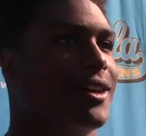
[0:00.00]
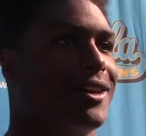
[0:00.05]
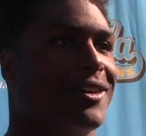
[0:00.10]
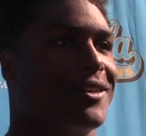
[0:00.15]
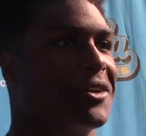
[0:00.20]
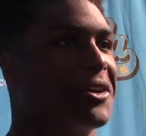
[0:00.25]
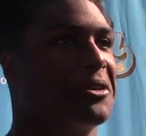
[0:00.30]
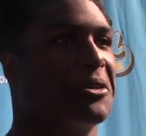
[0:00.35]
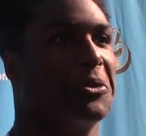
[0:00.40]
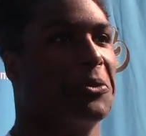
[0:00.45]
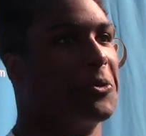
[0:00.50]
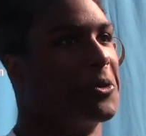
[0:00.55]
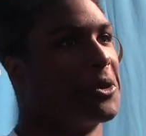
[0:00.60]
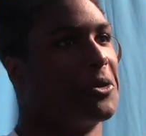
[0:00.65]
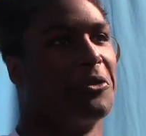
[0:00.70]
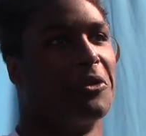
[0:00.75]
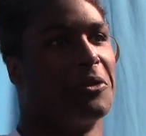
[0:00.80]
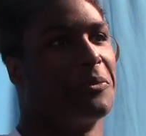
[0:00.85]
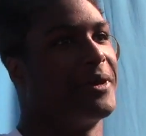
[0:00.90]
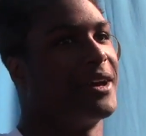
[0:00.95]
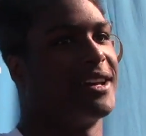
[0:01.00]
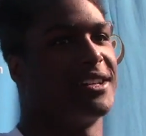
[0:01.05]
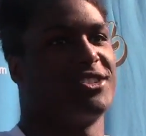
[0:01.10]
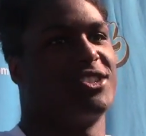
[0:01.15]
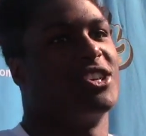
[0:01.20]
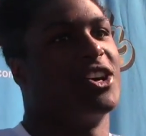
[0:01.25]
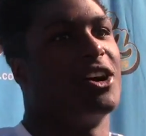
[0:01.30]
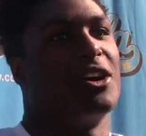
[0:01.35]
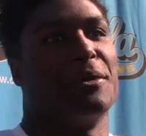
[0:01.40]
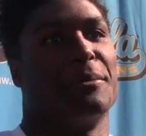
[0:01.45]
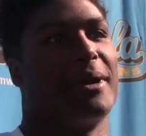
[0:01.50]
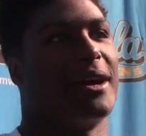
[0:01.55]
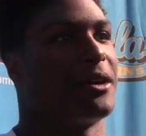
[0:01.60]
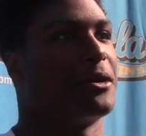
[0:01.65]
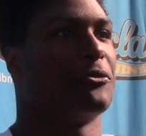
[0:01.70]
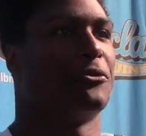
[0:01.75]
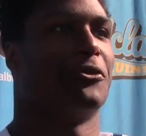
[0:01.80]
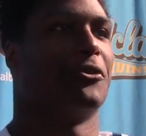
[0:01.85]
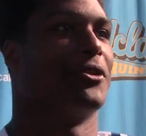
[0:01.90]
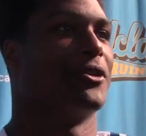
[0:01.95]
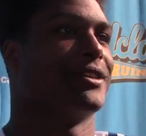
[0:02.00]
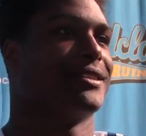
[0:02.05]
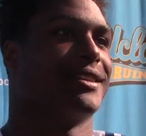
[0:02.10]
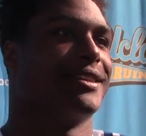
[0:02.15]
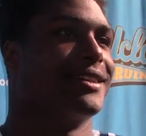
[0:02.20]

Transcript: You know, and we're going back, John, back and forth,